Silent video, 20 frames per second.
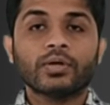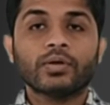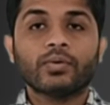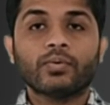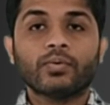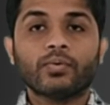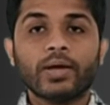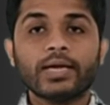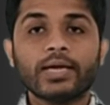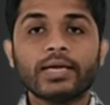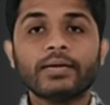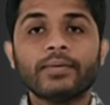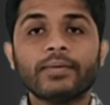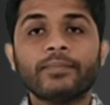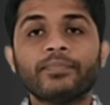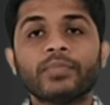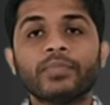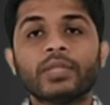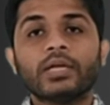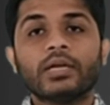Right,
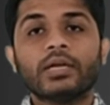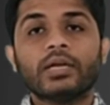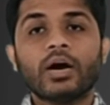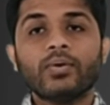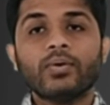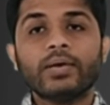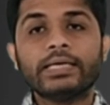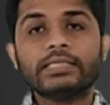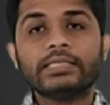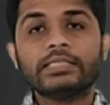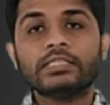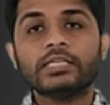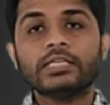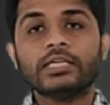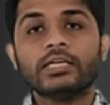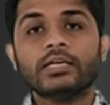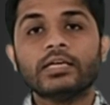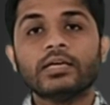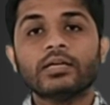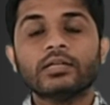now let's
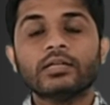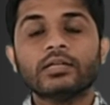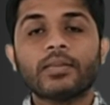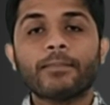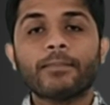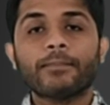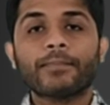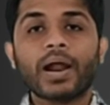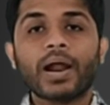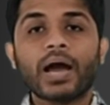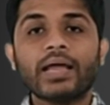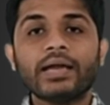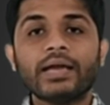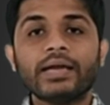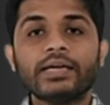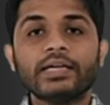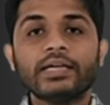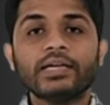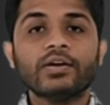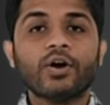see the
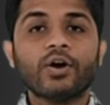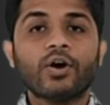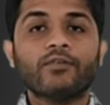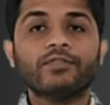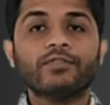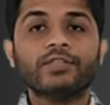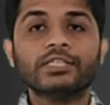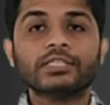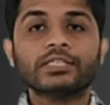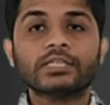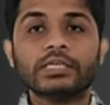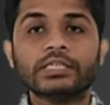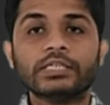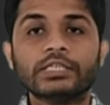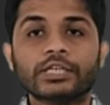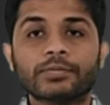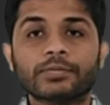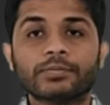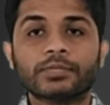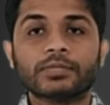priority of this
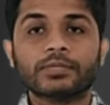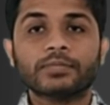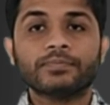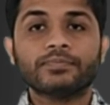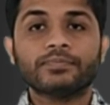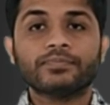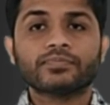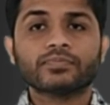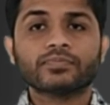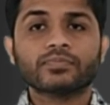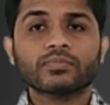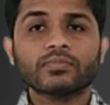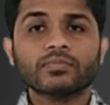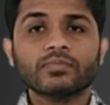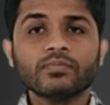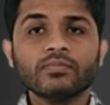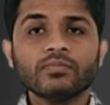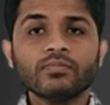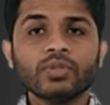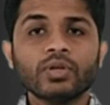interrupt.
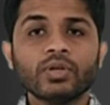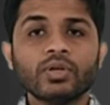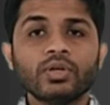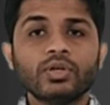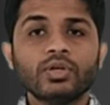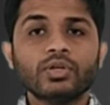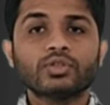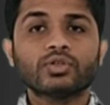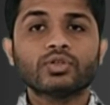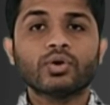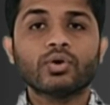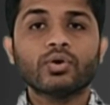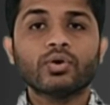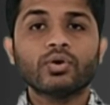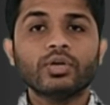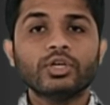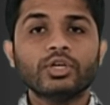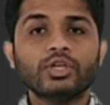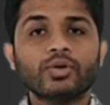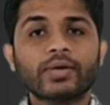
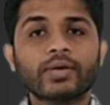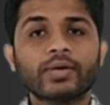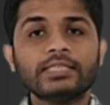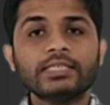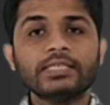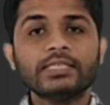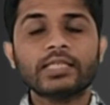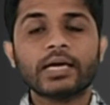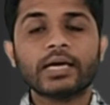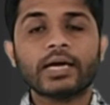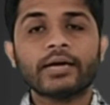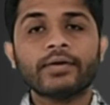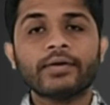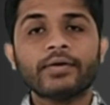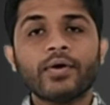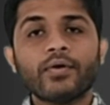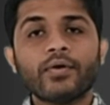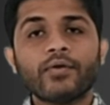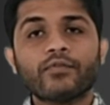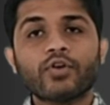So you can see
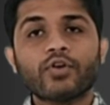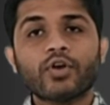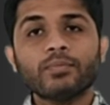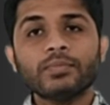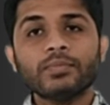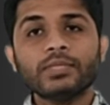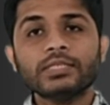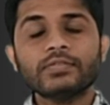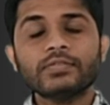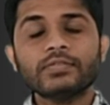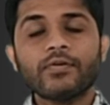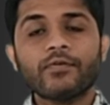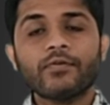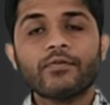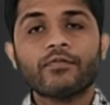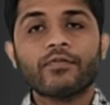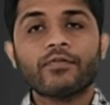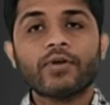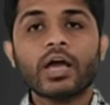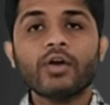that from these
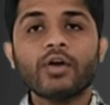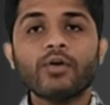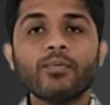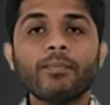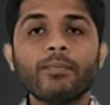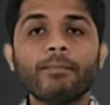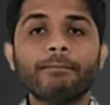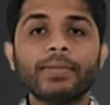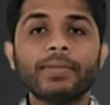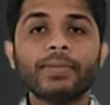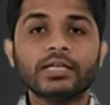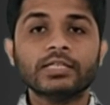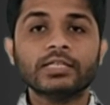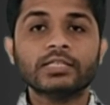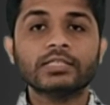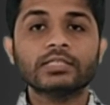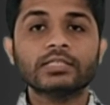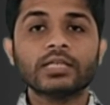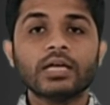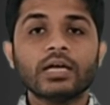5
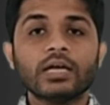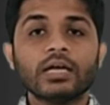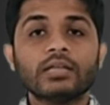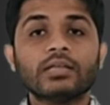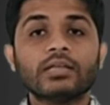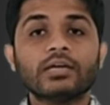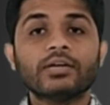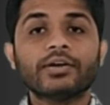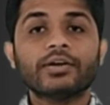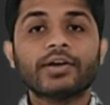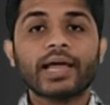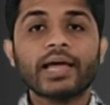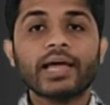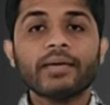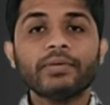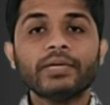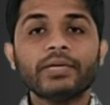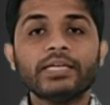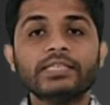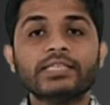pins, the
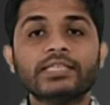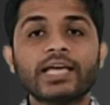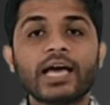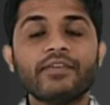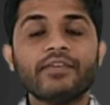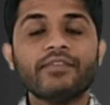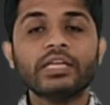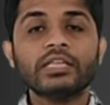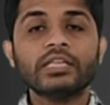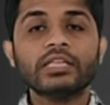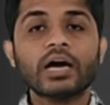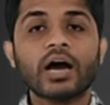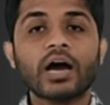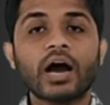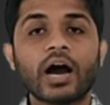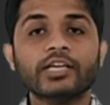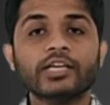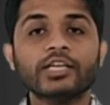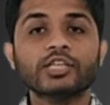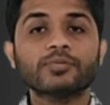trap is having the
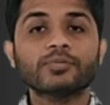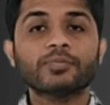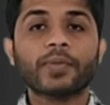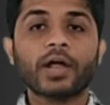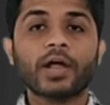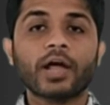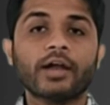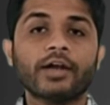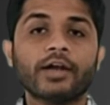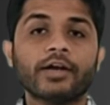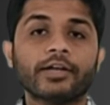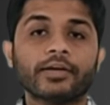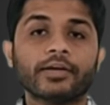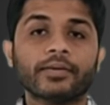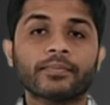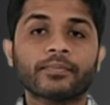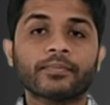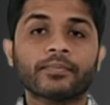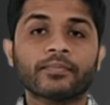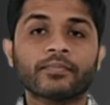highest priority
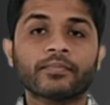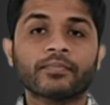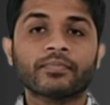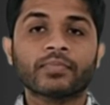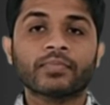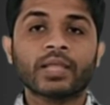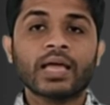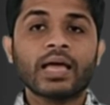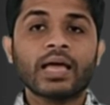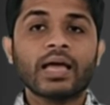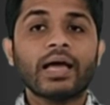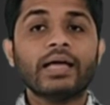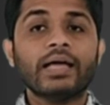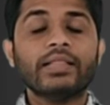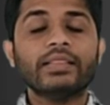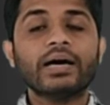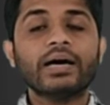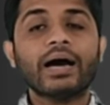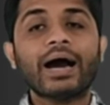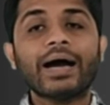
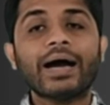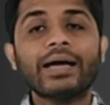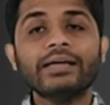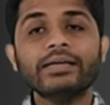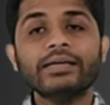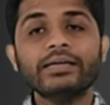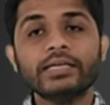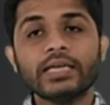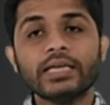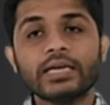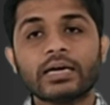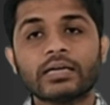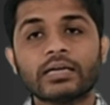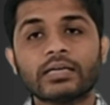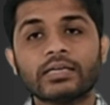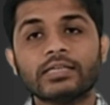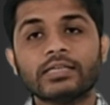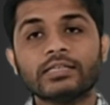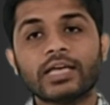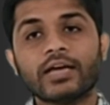and the
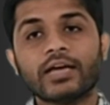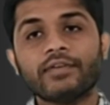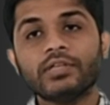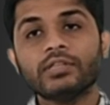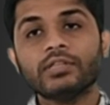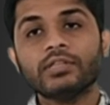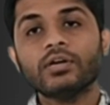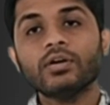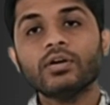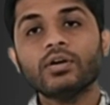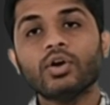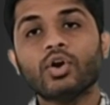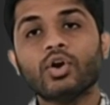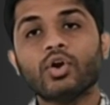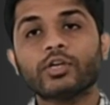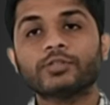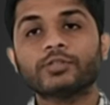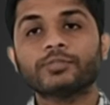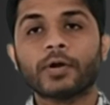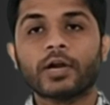INTR is having the
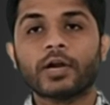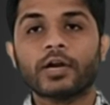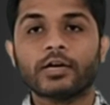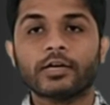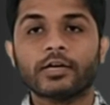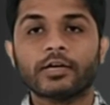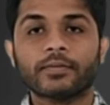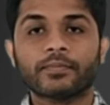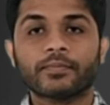lowest priority.